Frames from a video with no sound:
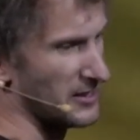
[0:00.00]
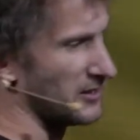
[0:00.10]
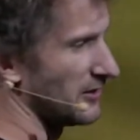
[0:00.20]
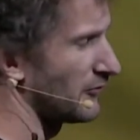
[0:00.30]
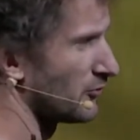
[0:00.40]

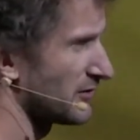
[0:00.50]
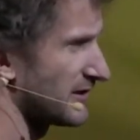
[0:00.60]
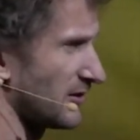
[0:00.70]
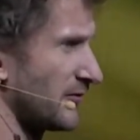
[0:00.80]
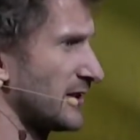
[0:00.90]
If you
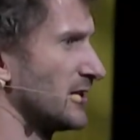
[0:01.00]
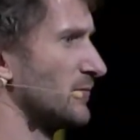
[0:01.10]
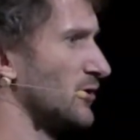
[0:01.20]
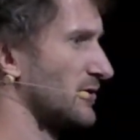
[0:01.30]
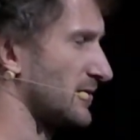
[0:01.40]
start thinking
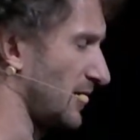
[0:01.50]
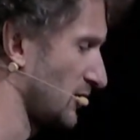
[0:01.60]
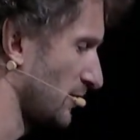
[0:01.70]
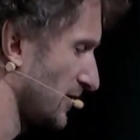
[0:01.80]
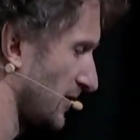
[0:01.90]
about, as a
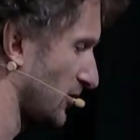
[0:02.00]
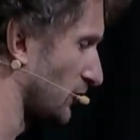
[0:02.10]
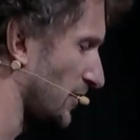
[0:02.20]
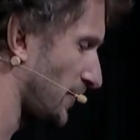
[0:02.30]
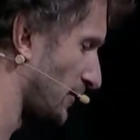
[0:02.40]
business,
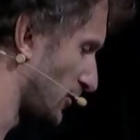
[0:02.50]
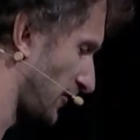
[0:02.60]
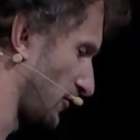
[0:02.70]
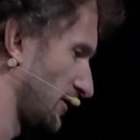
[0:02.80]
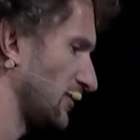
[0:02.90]
doing payment
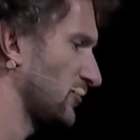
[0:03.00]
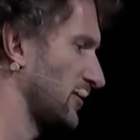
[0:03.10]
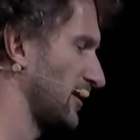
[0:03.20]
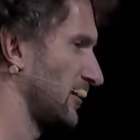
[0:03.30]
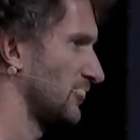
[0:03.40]
for day-to-day